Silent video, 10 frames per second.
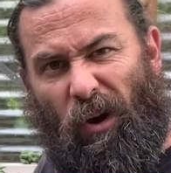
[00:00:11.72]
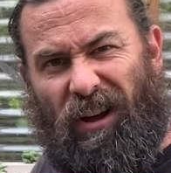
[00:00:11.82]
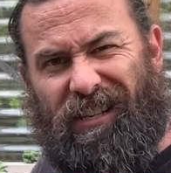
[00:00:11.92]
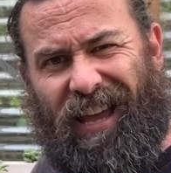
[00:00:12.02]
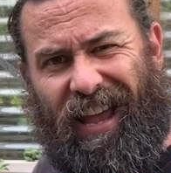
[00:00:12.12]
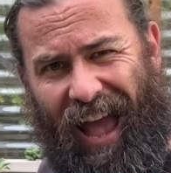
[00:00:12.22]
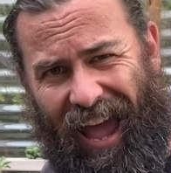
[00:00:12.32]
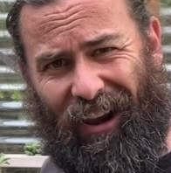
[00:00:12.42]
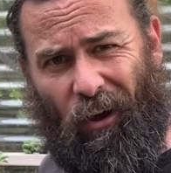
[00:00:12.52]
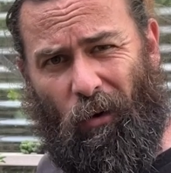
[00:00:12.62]
I say
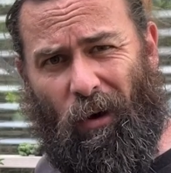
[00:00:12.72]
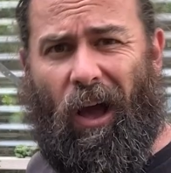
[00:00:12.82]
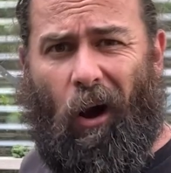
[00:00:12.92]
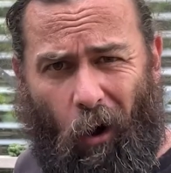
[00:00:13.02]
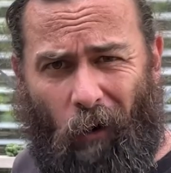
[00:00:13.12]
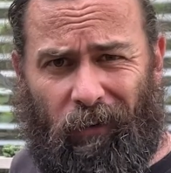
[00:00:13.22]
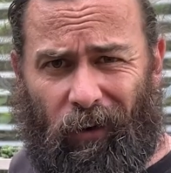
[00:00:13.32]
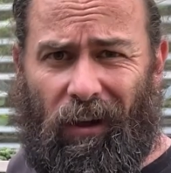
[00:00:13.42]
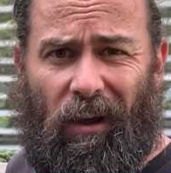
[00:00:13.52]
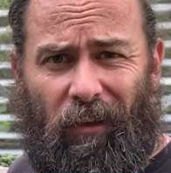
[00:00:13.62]
aloe,
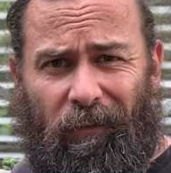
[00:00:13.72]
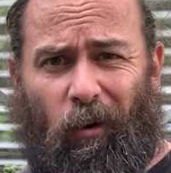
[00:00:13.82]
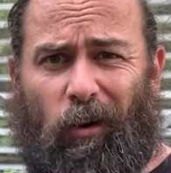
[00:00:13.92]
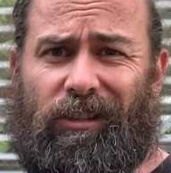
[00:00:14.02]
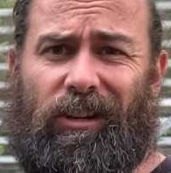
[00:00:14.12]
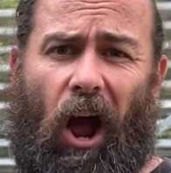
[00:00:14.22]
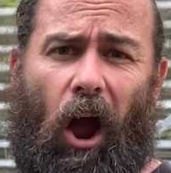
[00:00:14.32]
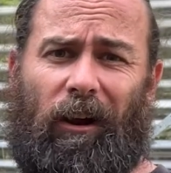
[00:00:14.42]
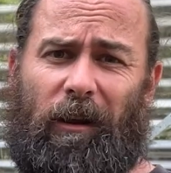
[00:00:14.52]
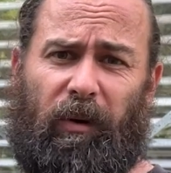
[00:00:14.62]
often the first and
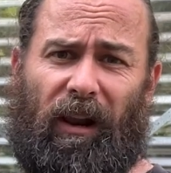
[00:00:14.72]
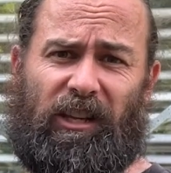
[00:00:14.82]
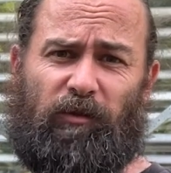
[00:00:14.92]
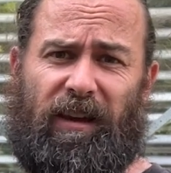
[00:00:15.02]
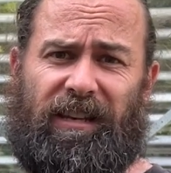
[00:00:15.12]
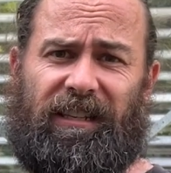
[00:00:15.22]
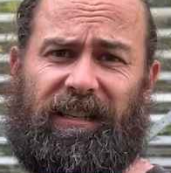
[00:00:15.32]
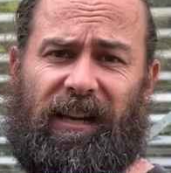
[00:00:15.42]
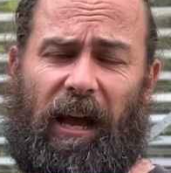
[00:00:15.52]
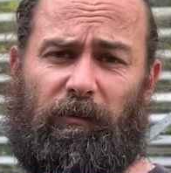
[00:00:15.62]
only plant species
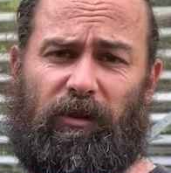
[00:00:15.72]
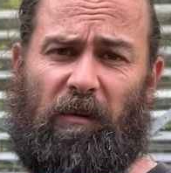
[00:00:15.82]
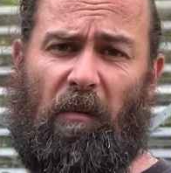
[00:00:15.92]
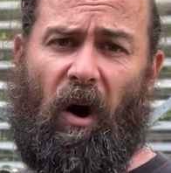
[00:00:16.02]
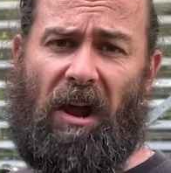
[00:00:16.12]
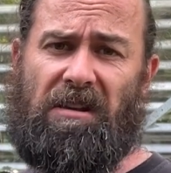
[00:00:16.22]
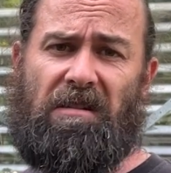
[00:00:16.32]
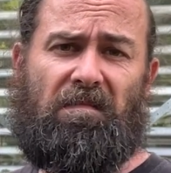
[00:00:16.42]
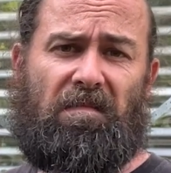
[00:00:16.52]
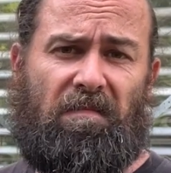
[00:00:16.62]
that comes to mind
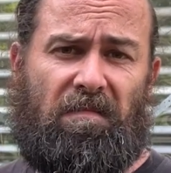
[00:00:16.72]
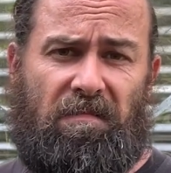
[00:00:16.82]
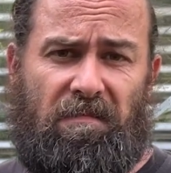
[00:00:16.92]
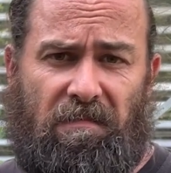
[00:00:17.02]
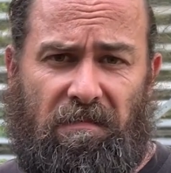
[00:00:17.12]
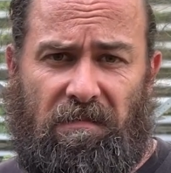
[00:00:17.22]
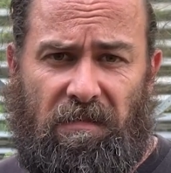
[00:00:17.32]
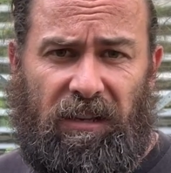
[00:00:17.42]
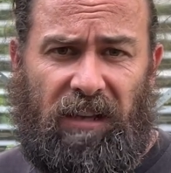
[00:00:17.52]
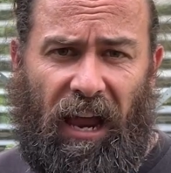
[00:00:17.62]

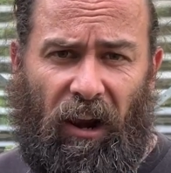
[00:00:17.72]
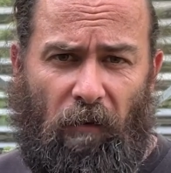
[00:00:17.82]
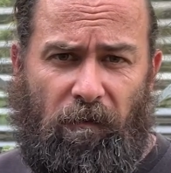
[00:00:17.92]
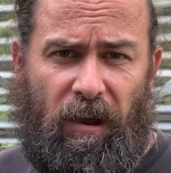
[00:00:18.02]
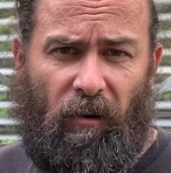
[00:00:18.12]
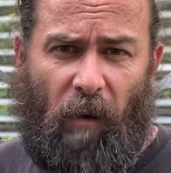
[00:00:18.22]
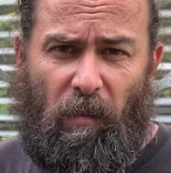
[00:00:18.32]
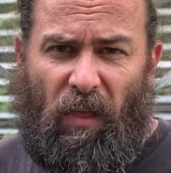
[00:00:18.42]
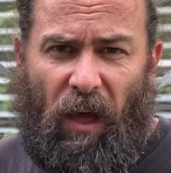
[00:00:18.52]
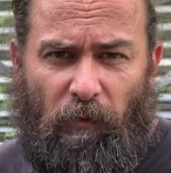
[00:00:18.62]
is aloe vera,
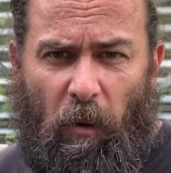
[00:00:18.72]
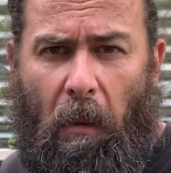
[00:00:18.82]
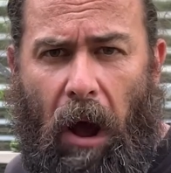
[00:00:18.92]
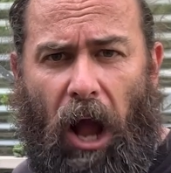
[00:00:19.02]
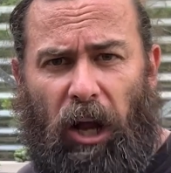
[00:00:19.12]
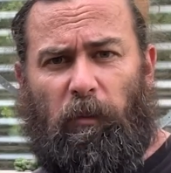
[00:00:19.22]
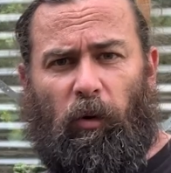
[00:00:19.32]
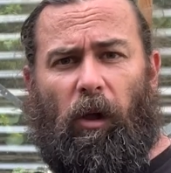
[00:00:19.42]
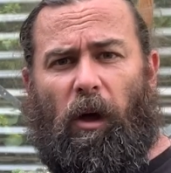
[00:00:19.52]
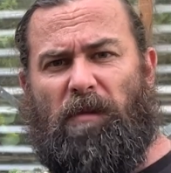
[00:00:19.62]
that
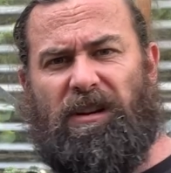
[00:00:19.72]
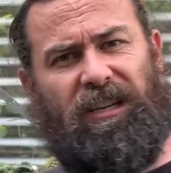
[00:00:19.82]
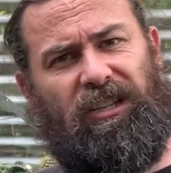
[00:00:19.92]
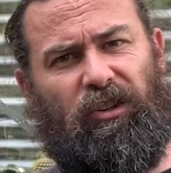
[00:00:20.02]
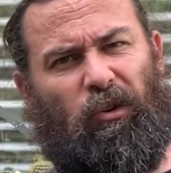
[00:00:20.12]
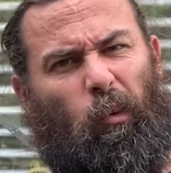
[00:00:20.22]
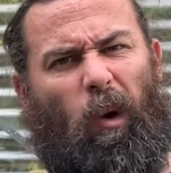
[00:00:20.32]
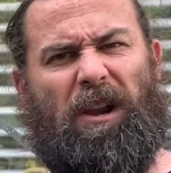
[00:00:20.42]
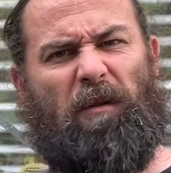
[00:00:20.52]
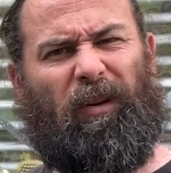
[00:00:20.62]
remarkable medicinal
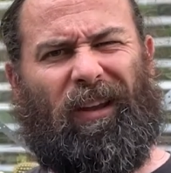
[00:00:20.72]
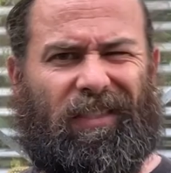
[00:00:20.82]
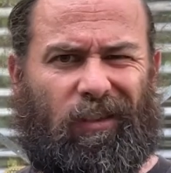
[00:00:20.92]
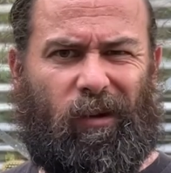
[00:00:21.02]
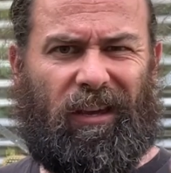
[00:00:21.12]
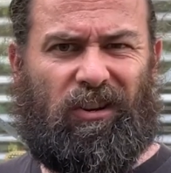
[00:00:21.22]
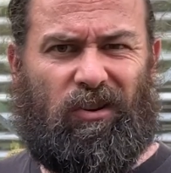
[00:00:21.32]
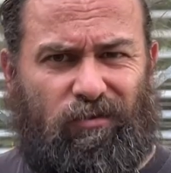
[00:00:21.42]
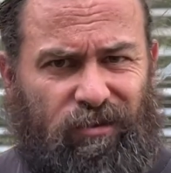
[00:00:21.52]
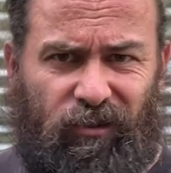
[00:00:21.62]
wonder plant that we can
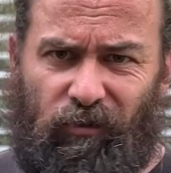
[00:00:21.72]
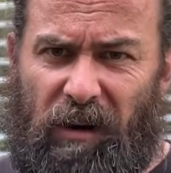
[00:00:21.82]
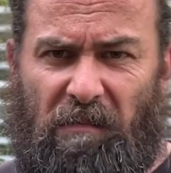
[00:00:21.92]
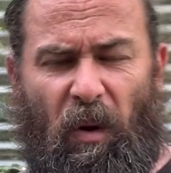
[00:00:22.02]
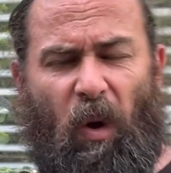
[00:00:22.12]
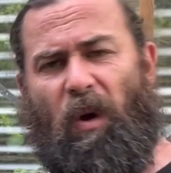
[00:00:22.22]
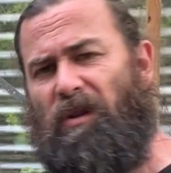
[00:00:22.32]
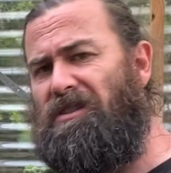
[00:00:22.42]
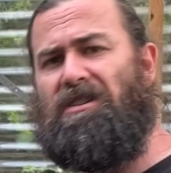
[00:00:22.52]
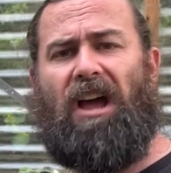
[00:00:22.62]
use to treat
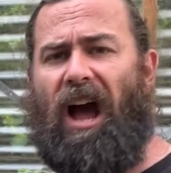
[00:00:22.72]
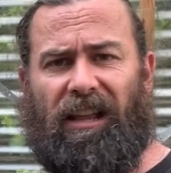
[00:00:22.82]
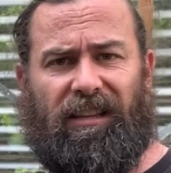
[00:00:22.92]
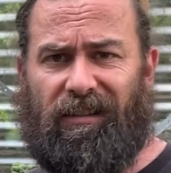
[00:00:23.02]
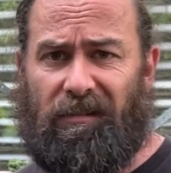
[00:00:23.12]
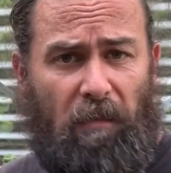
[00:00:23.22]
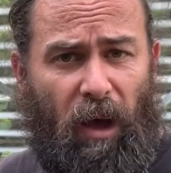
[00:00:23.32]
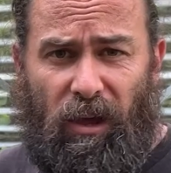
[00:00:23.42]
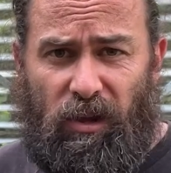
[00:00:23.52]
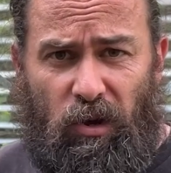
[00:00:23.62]
burns and cuts and
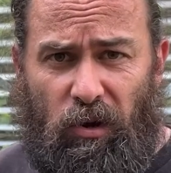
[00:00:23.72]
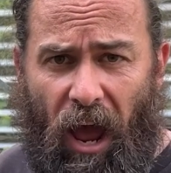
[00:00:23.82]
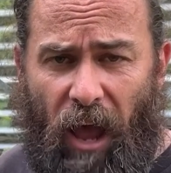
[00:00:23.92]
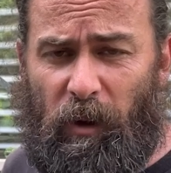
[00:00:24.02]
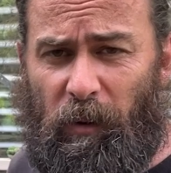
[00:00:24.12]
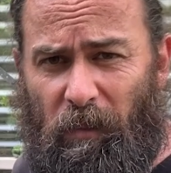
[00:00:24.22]
you name it.